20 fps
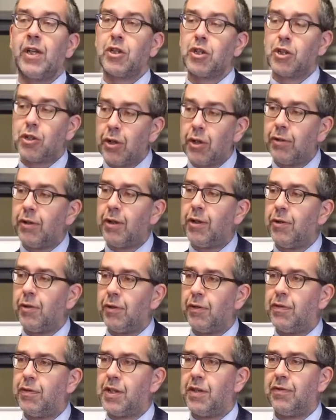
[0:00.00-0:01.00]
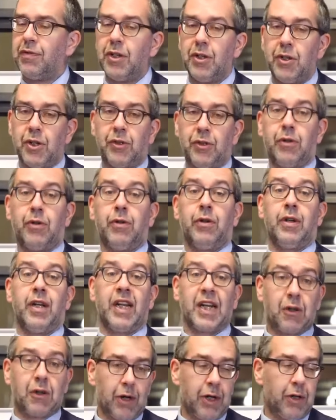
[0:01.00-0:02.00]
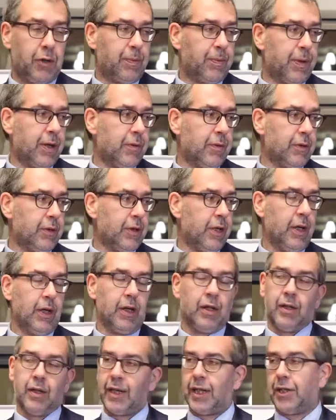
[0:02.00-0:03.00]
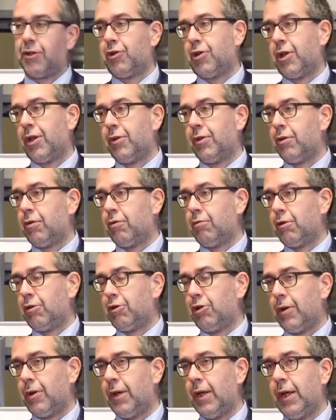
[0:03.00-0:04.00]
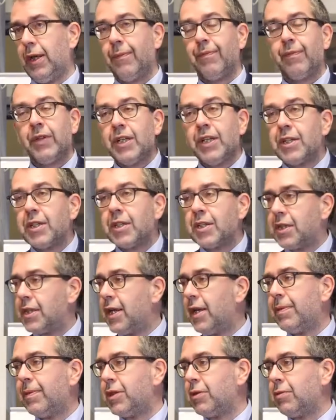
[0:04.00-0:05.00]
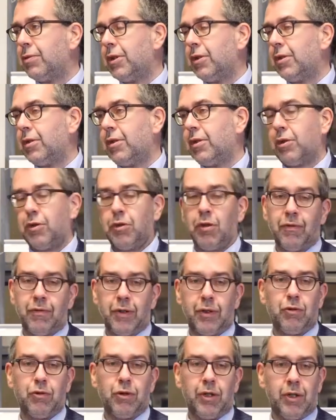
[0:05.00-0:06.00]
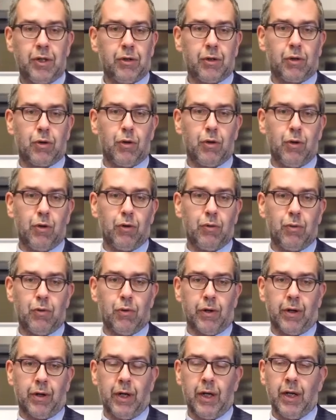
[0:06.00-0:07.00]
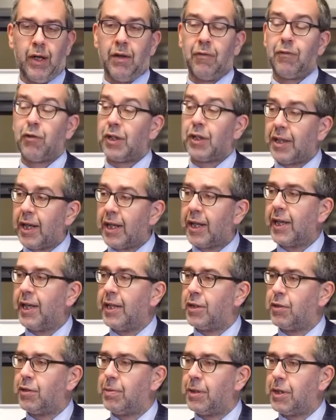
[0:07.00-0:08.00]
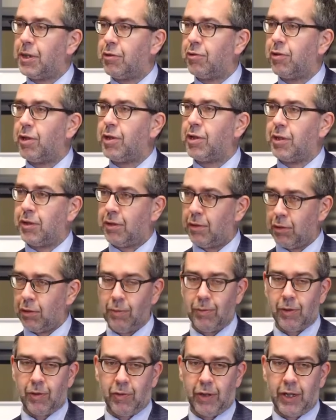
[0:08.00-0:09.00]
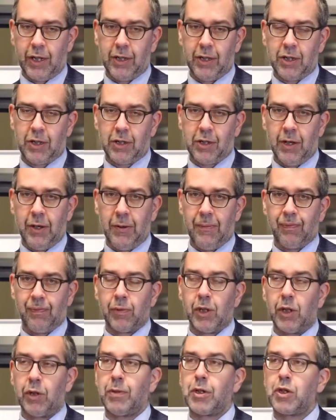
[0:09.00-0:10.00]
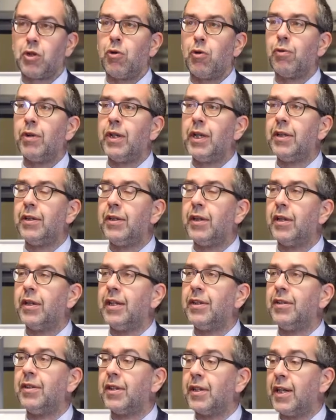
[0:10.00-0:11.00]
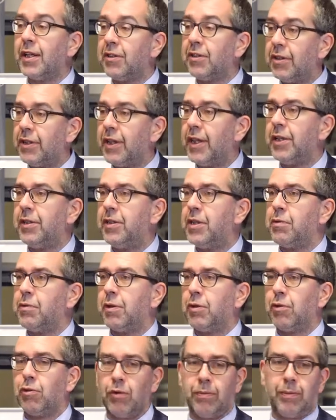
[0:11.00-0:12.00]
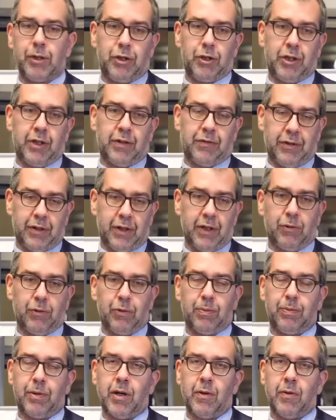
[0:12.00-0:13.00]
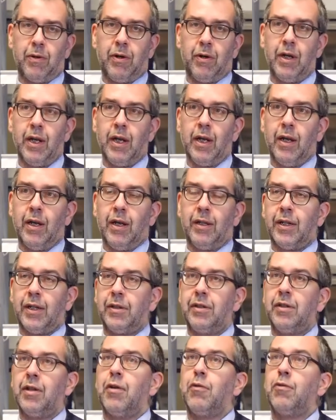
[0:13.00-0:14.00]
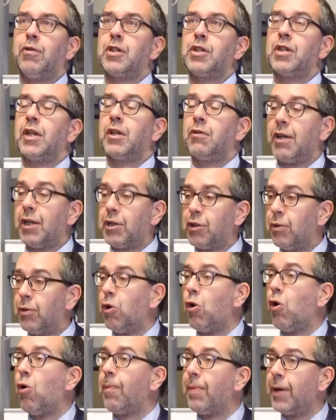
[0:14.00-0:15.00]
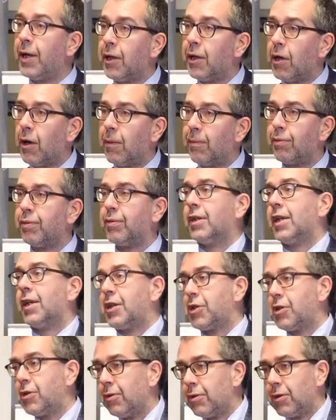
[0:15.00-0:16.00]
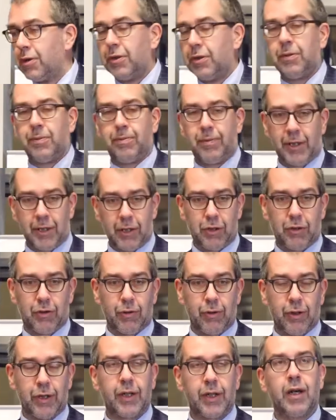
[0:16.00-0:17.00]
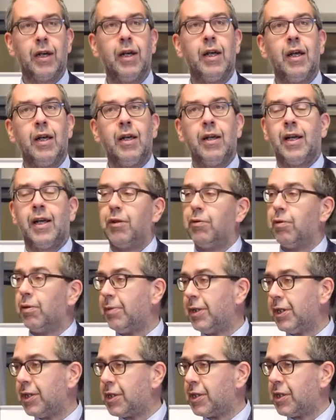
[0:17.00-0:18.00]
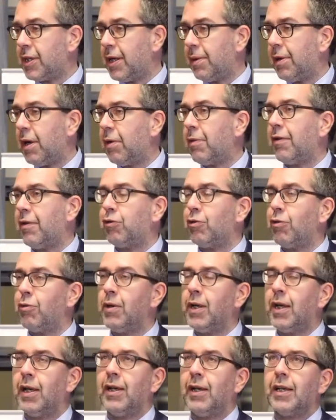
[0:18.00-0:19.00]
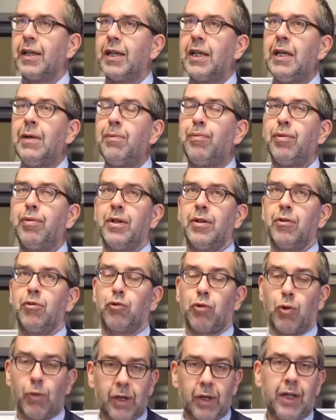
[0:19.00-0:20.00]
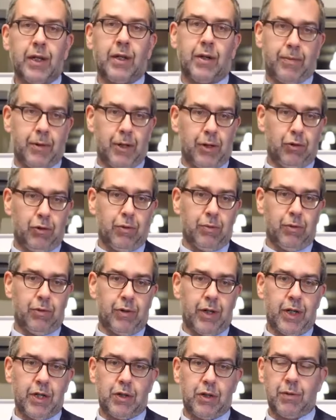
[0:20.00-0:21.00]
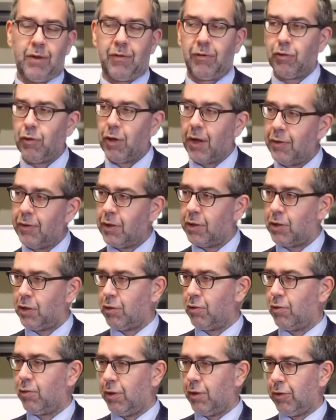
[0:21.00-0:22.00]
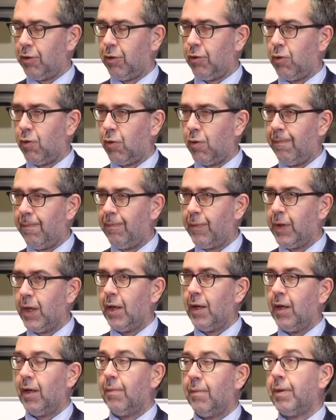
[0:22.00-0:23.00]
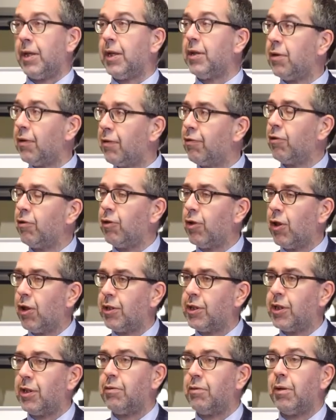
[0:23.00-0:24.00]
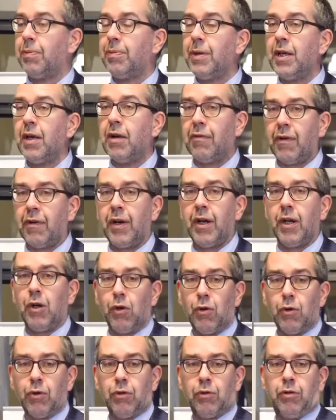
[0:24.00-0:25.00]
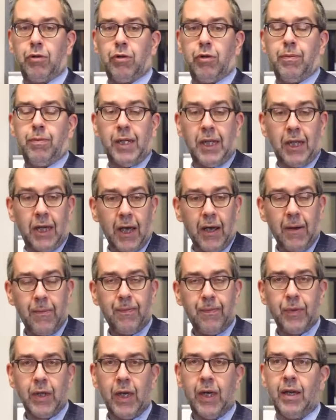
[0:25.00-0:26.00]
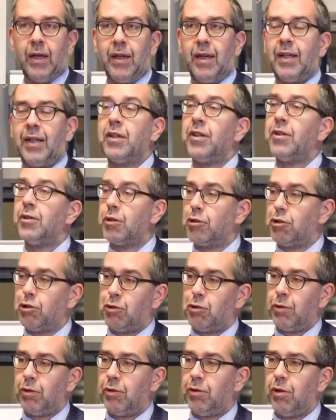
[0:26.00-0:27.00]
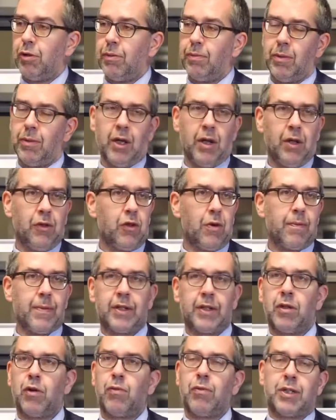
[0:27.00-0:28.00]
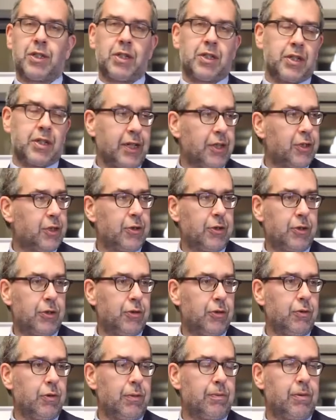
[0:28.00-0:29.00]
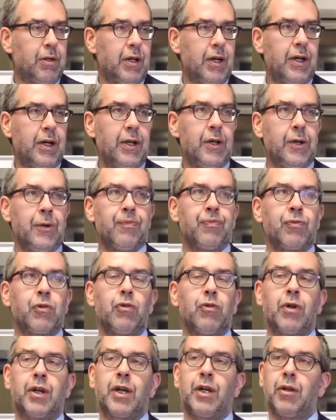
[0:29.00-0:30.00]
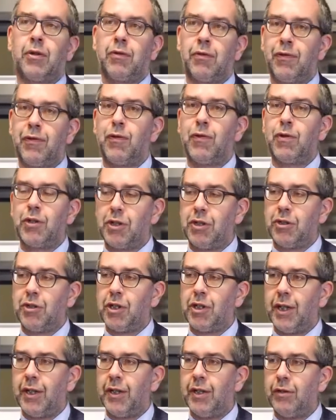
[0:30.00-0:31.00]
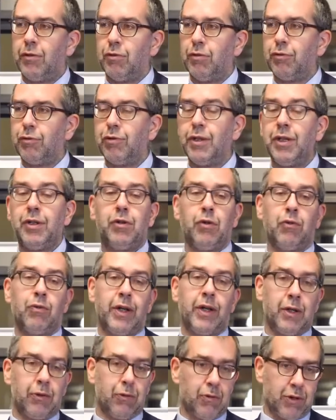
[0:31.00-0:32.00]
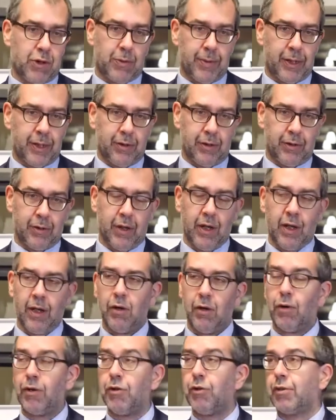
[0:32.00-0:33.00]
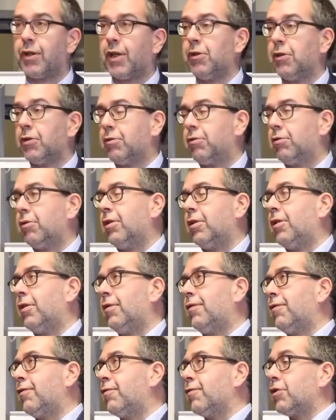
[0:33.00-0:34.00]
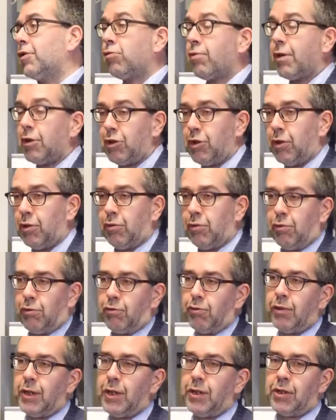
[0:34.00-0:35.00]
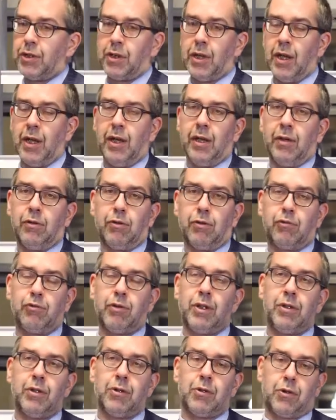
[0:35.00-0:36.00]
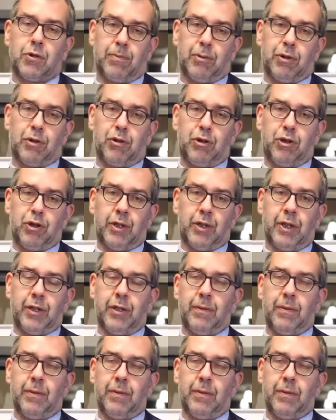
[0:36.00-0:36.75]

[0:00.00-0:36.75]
Certainly not vis a vis another great power like China or Russia. It's the same as with the Soviet Union in the Cold War. For decades, we stressed human rights. It was only in the, in the 1980s, when Gorbachev came to power, that there was a gradual opening up, glasnost and perestroika. And it will be the same now. We have to keep talking about human rights. We have to underscore the norm but in the full knowledge it will be a very long term game, and that in the short term, no matter what sanctions you apply, you cannot force China to treat the Uyghurs better, or you cannot uh, force Russia to treat, to treat its opposition